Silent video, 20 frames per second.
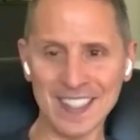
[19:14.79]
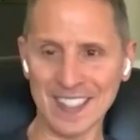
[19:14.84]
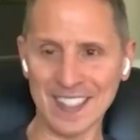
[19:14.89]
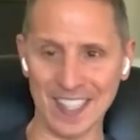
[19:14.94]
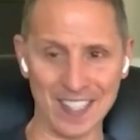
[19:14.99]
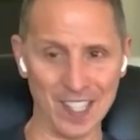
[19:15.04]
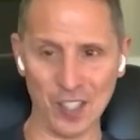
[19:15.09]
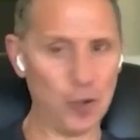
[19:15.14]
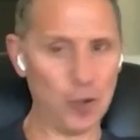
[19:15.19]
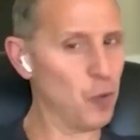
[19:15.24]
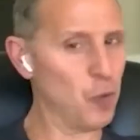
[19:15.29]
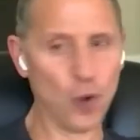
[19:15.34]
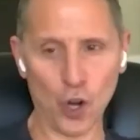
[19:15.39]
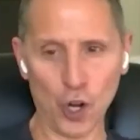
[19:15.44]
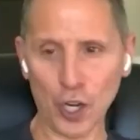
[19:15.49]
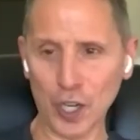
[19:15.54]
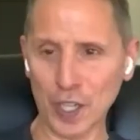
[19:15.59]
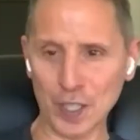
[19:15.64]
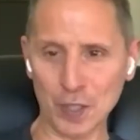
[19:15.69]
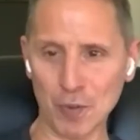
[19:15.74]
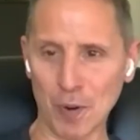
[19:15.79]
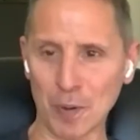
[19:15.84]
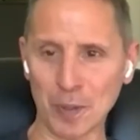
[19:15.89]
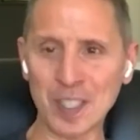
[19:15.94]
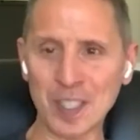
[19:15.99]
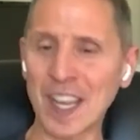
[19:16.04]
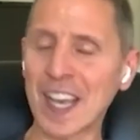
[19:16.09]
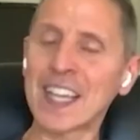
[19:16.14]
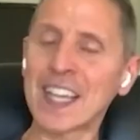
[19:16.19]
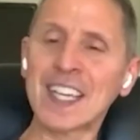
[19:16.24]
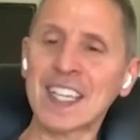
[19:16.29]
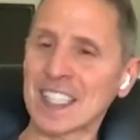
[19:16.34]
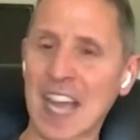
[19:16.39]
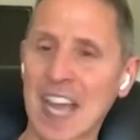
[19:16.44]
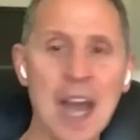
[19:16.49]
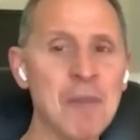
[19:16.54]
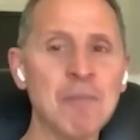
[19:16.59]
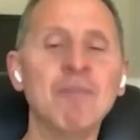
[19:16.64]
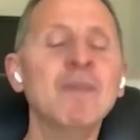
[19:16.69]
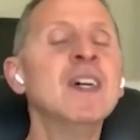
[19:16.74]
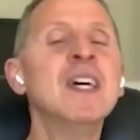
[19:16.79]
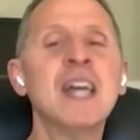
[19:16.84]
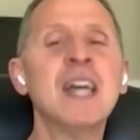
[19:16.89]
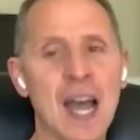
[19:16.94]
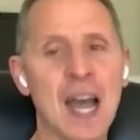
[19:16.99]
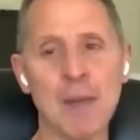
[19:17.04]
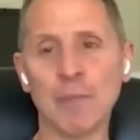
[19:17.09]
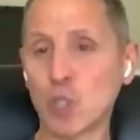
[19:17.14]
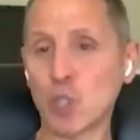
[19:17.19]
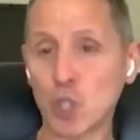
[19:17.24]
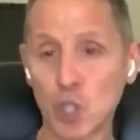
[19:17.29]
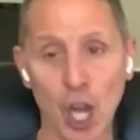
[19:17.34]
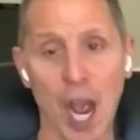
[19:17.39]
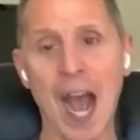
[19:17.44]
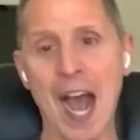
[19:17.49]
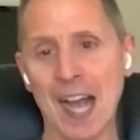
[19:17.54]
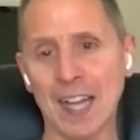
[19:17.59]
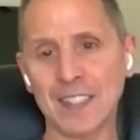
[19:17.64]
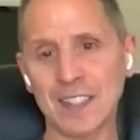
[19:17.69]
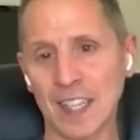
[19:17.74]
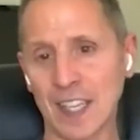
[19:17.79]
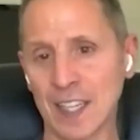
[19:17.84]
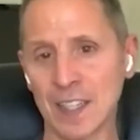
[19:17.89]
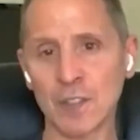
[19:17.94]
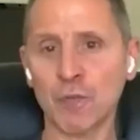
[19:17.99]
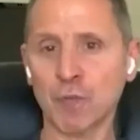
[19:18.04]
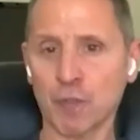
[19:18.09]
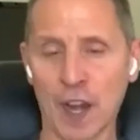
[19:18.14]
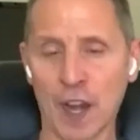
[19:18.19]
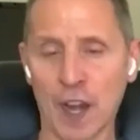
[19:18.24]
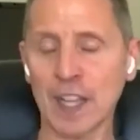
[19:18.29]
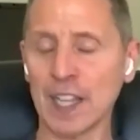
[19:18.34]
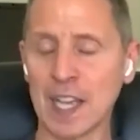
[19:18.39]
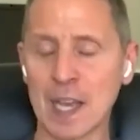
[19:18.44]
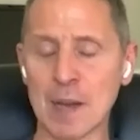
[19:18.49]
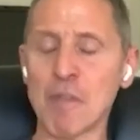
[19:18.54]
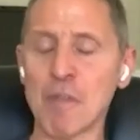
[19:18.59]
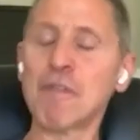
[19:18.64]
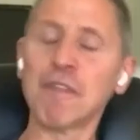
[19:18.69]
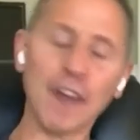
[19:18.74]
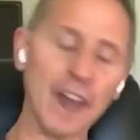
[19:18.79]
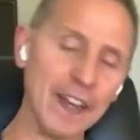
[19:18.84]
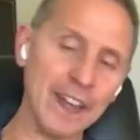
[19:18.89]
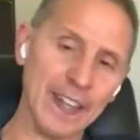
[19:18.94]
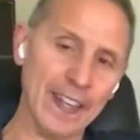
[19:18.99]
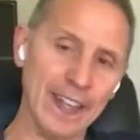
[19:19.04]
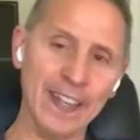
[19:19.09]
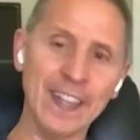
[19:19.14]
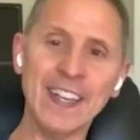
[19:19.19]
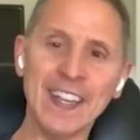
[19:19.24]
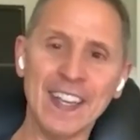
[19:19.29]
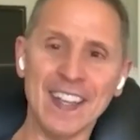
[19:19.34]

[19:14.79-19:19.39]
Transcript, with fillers: that doesn't work is what we're saying because I'm I'm shocked and frankly I'm offended.